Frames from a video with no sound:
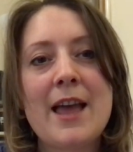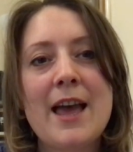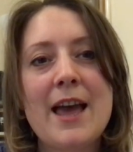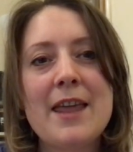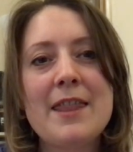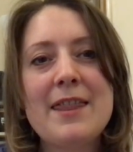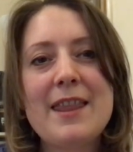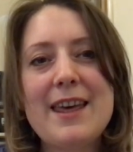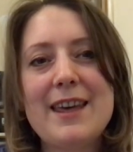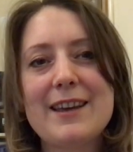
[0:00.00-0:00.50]

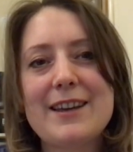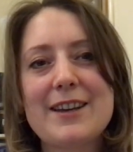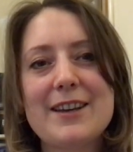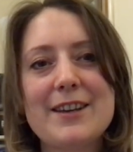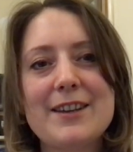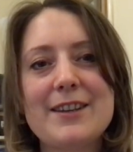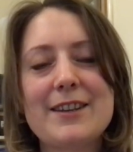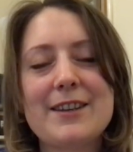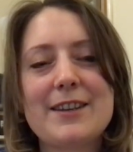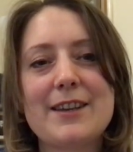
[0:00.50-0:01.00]
And that
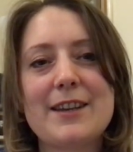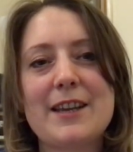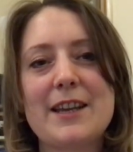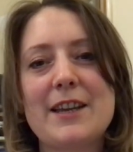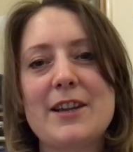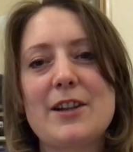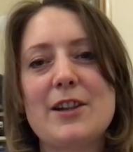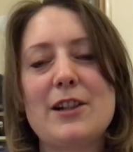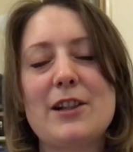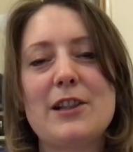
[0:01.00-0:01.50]
can
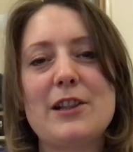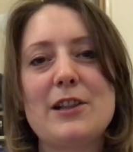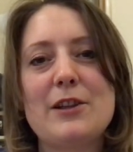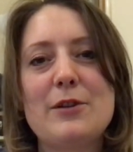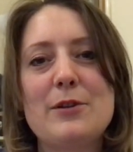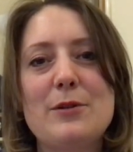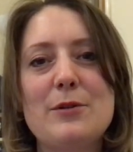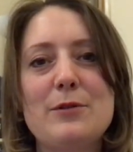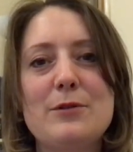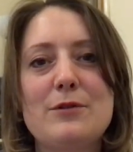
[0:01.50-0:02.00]

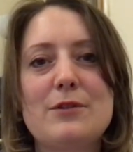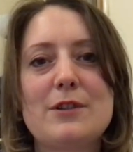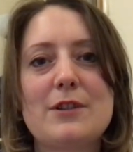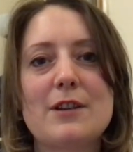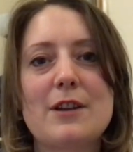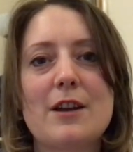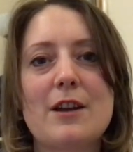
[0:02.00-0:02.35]
include